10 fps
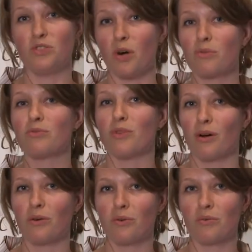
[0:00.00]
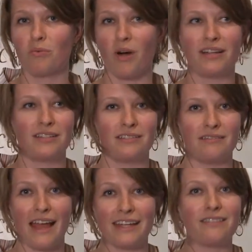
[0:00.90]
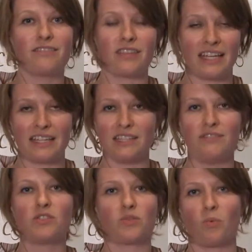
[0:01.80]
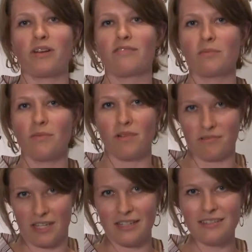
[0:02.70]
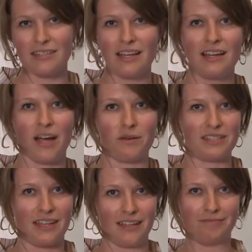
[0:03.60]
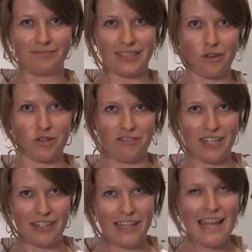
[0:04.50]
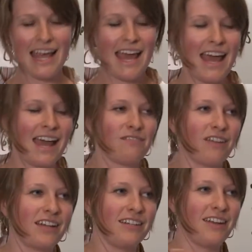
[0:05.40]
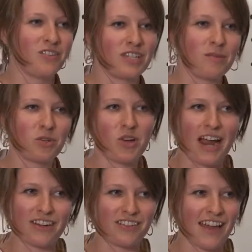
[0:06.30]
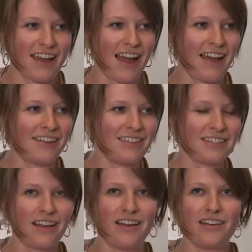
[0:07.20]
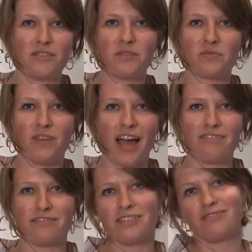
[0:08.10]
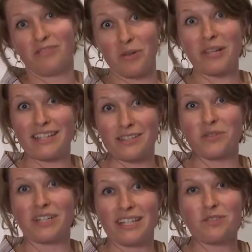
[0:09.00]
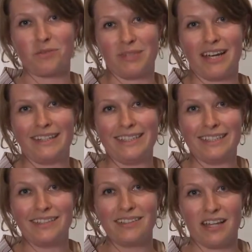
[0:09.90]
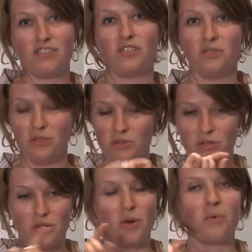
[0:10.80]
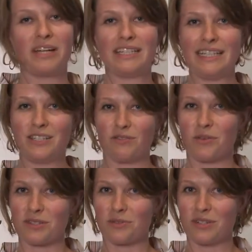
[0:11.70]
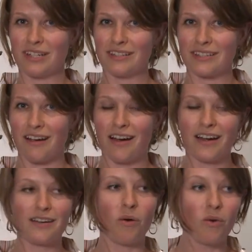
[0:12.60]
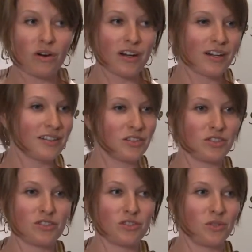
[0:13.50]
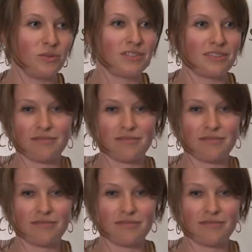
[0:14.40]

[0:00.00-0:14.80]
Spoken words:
don't know what any of, even just one of them is, I would say get rid of it. Find another type of cracker that has 5 or less ingredients would be ideal, and you should know what each of those ingredients are, or just choose